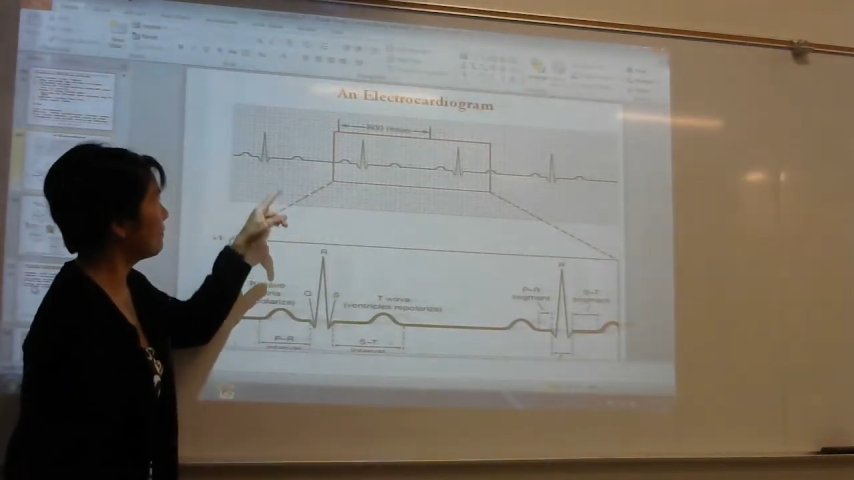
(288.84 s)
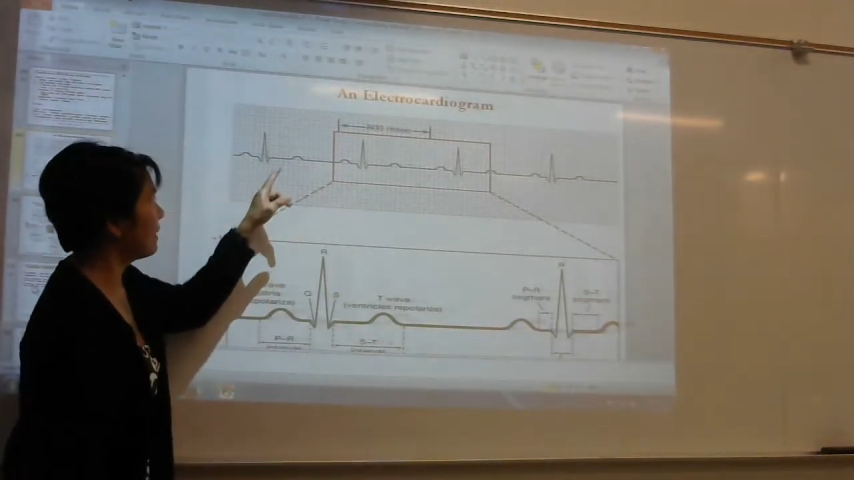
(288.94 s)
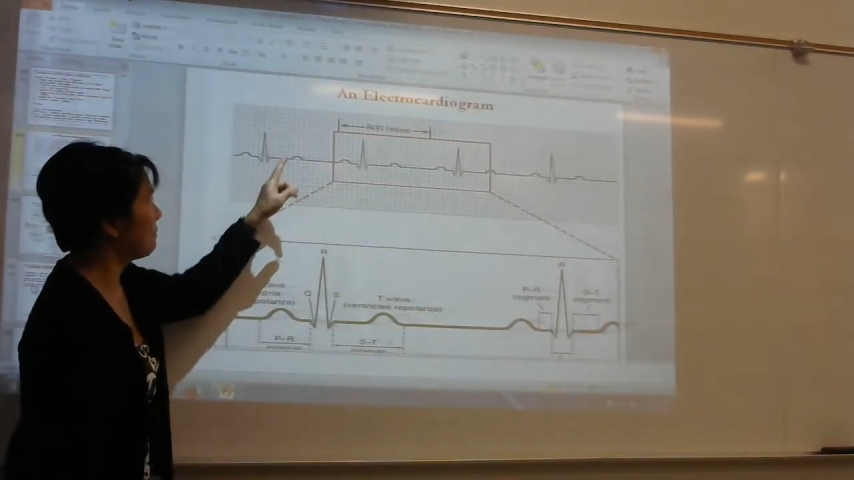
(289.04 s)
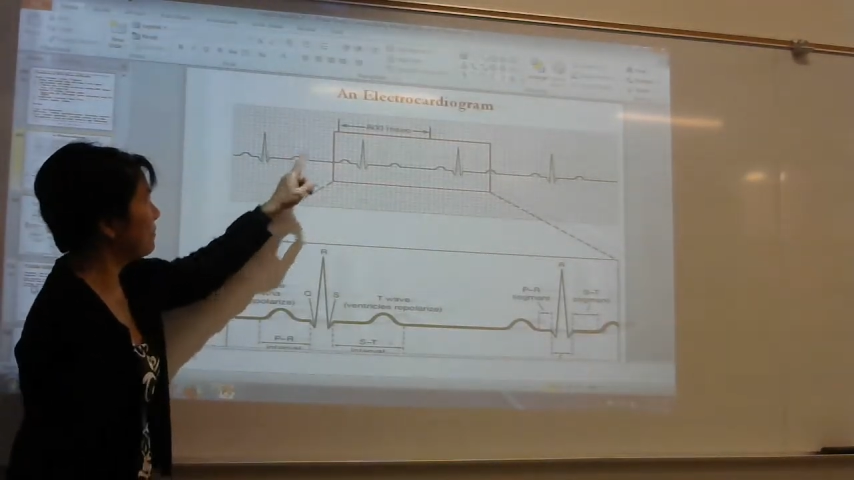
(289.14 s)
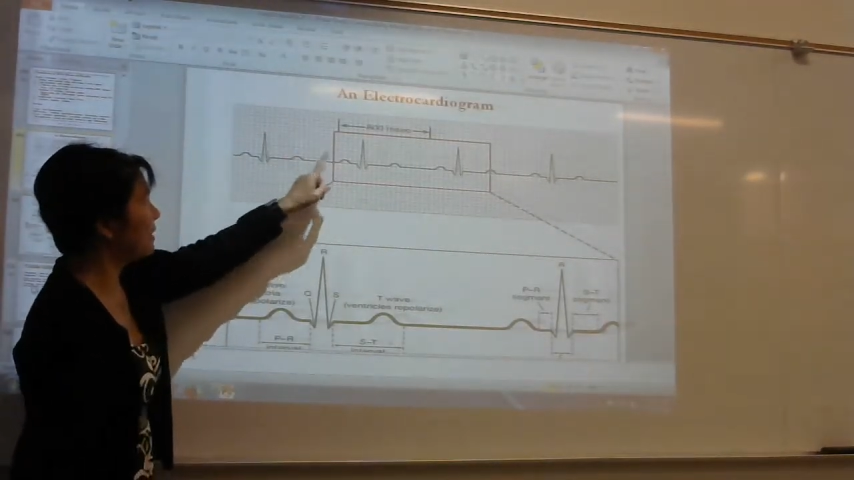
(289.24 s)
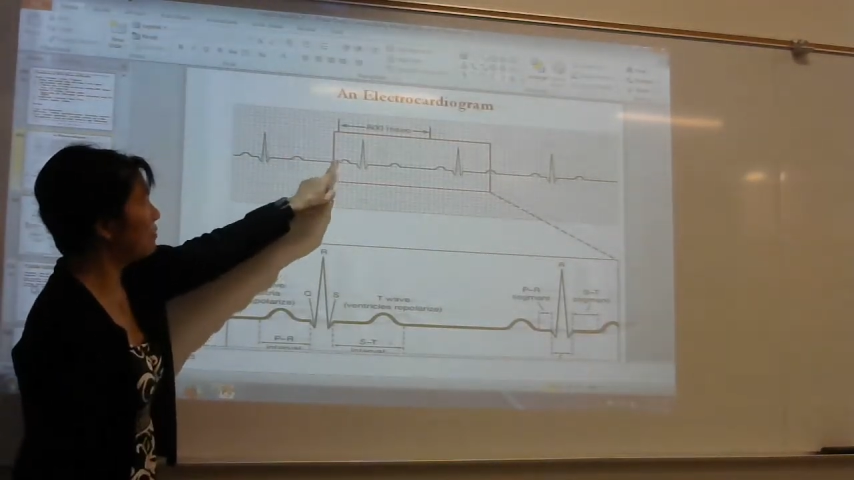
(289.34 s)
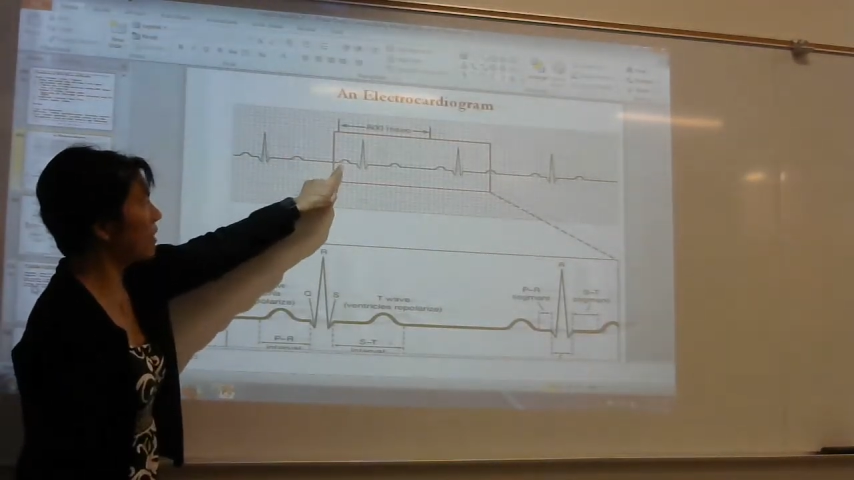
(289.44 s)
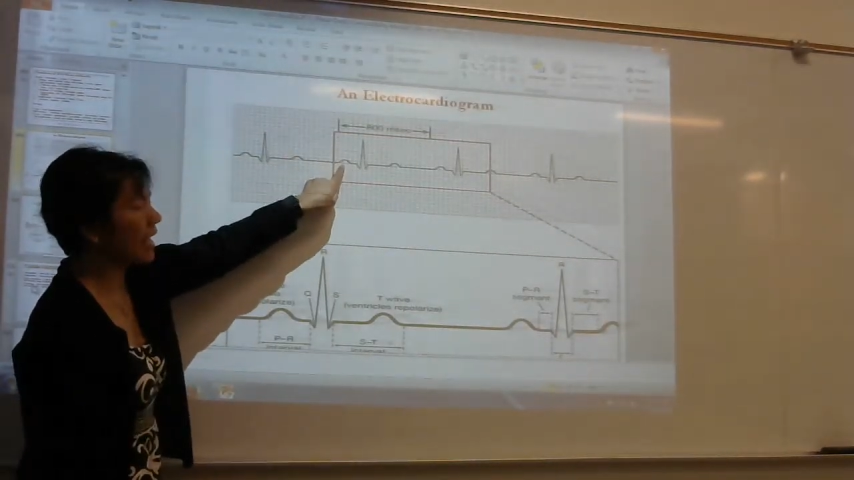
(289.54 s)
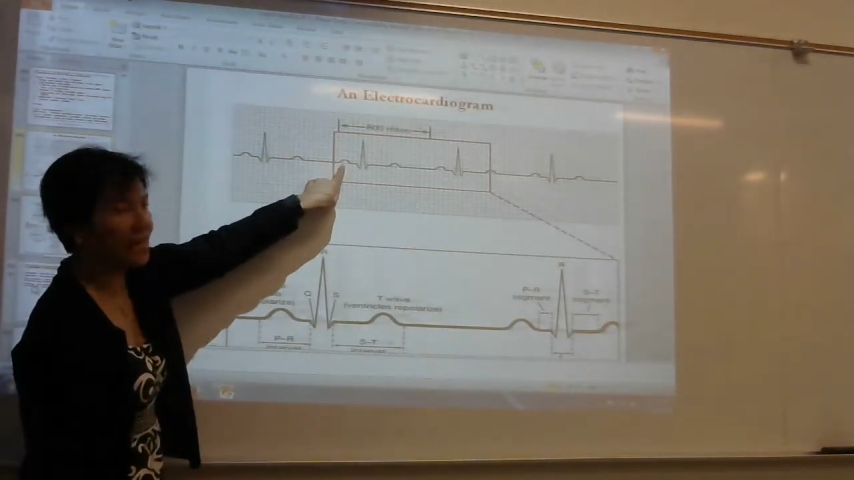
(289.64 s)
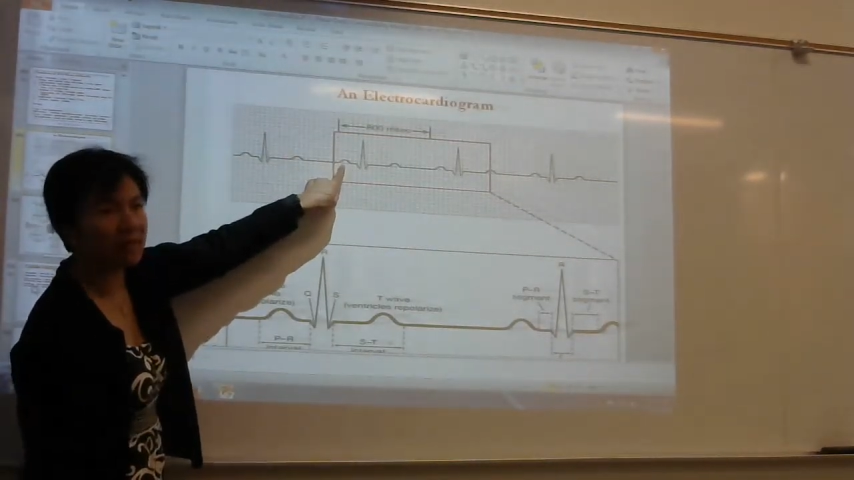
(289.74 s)
the P
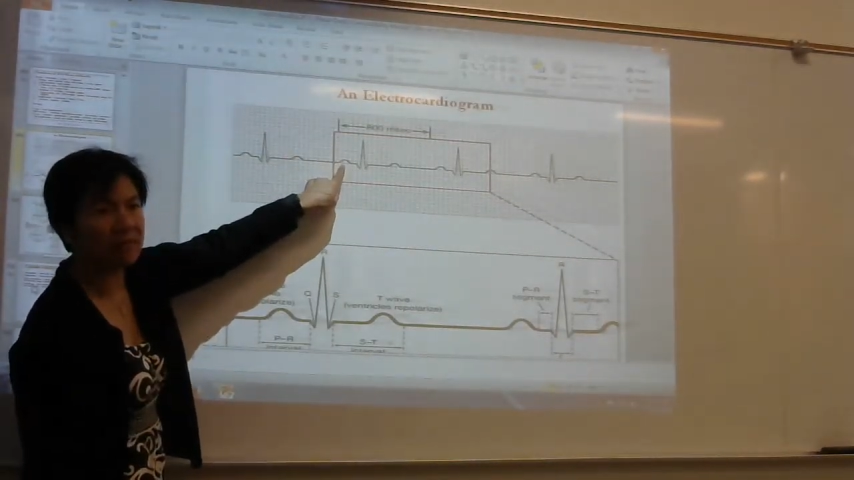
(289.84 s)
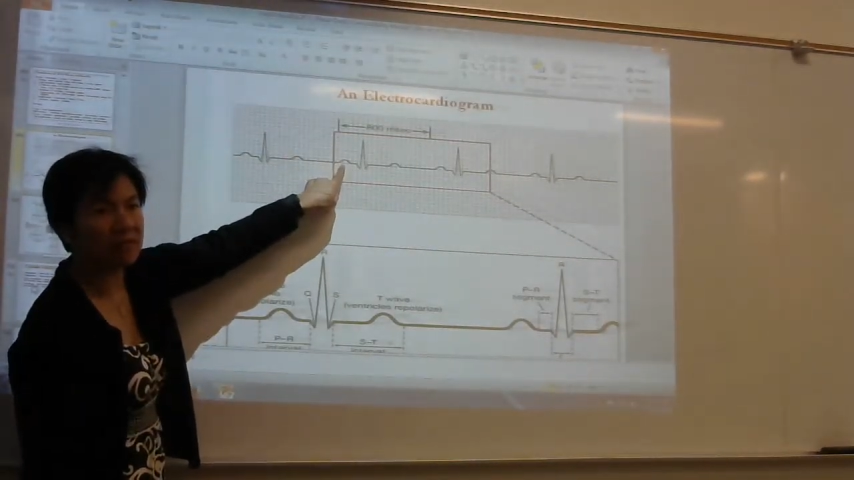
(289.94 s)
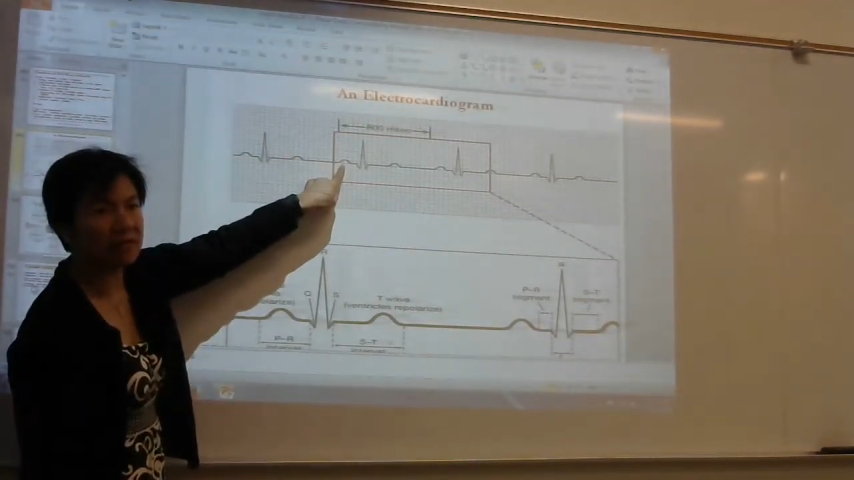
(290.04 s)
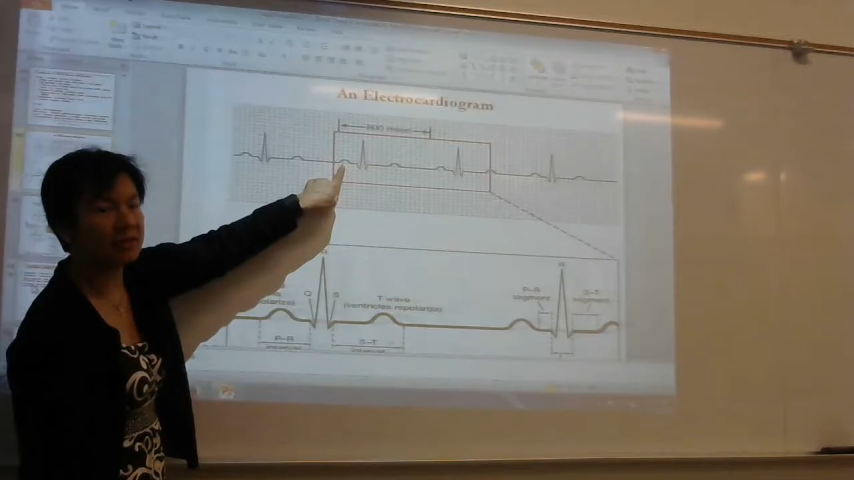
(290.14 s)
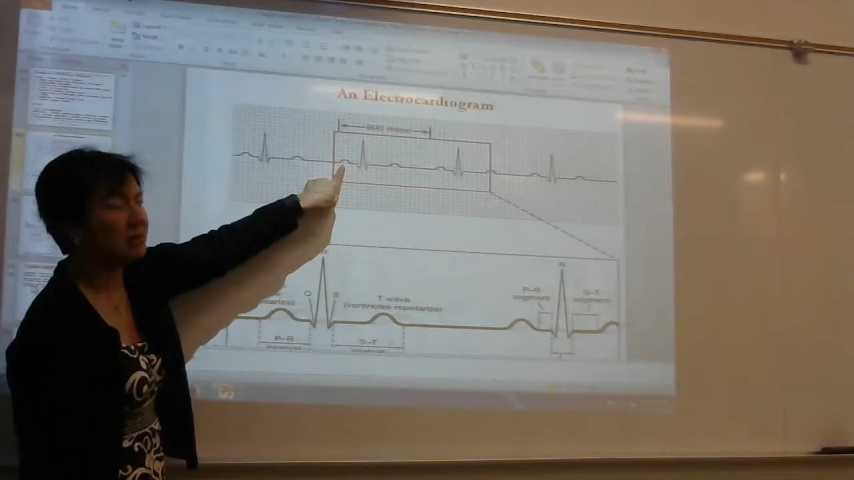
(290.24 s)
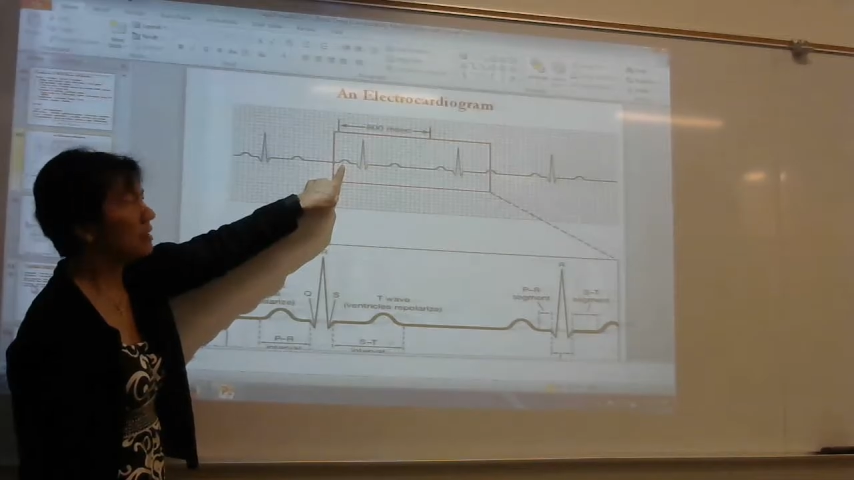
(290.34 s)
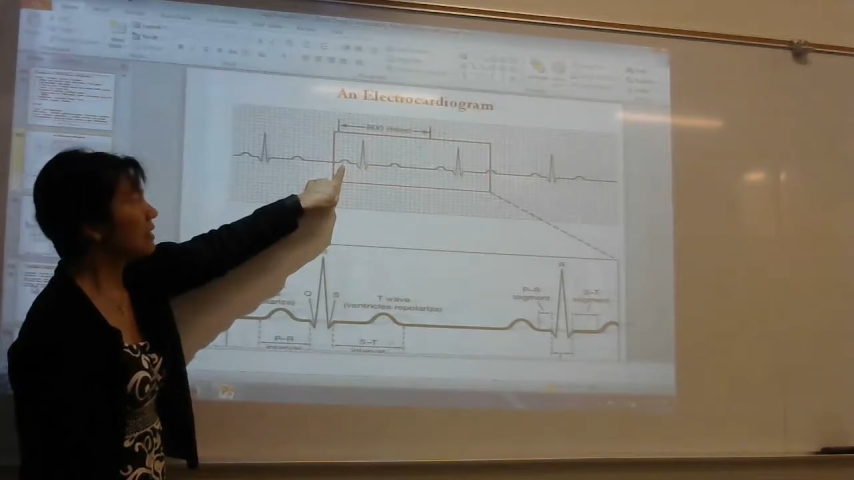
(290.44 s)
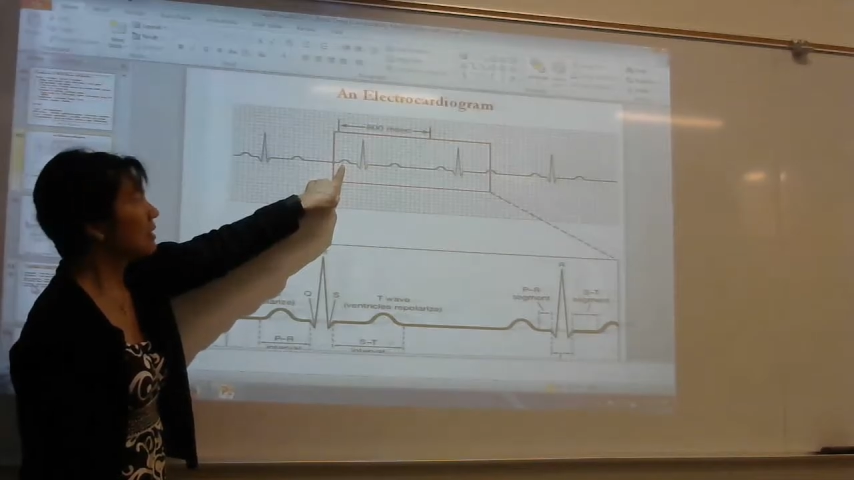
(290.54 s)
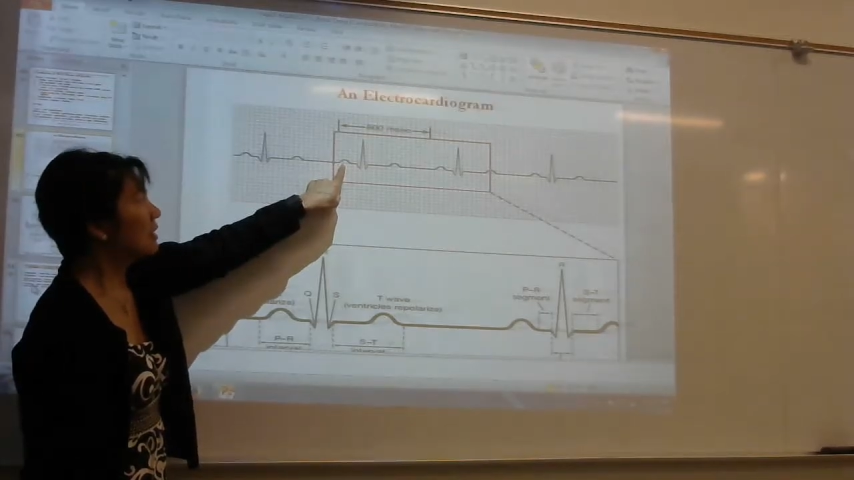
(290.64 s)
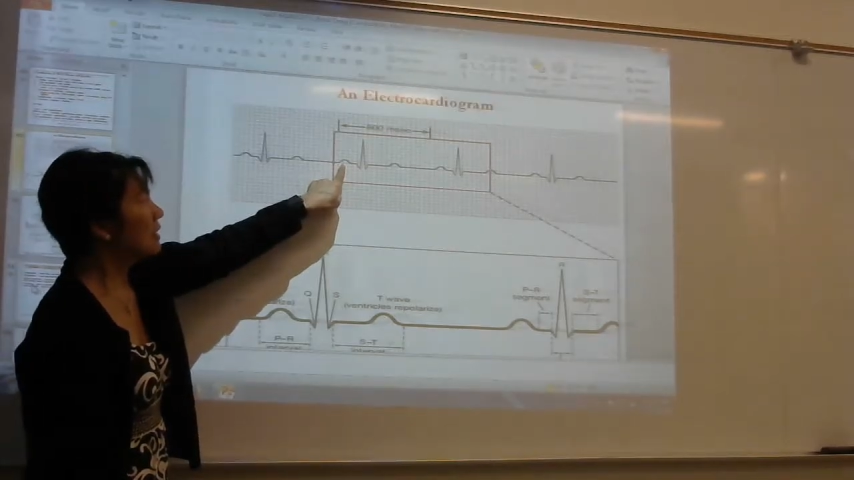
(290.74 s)
wave,
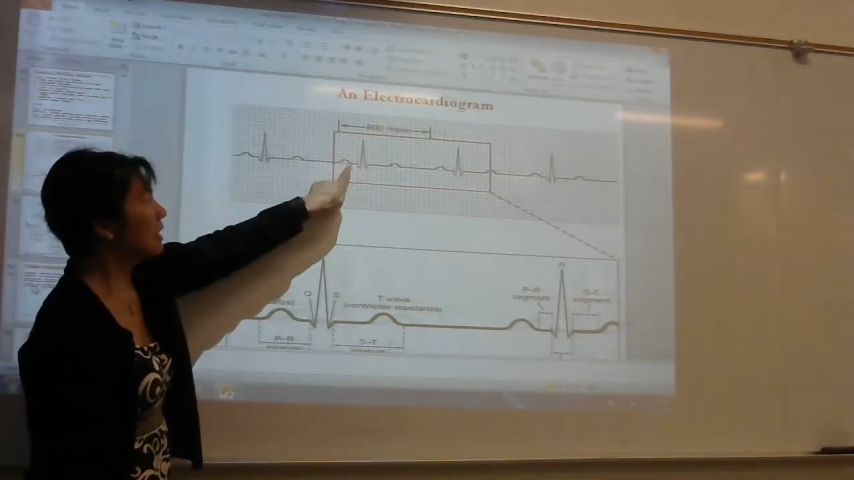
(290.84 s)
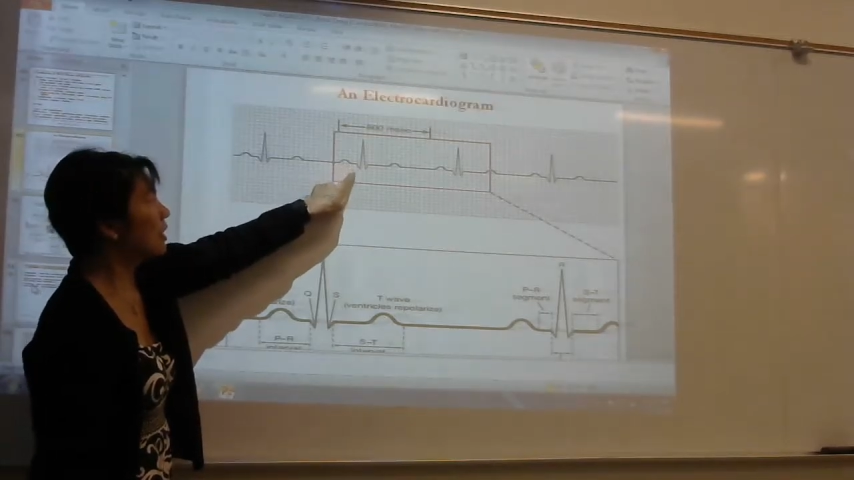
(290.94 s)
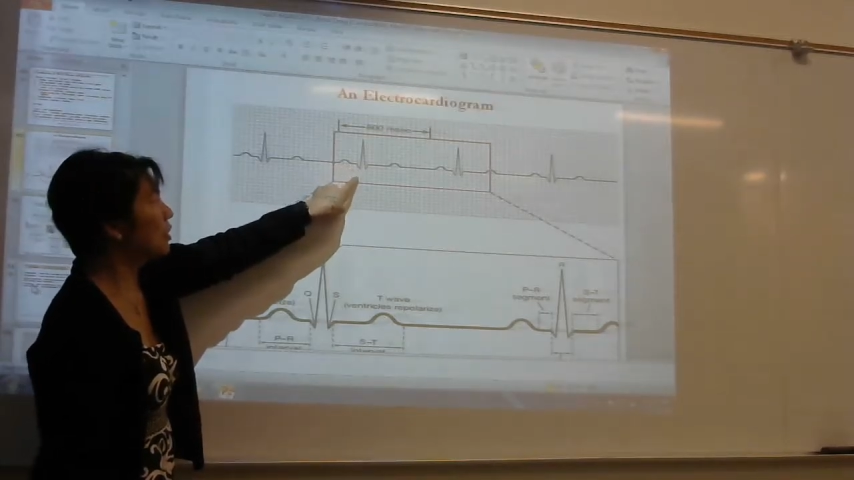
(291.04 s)
the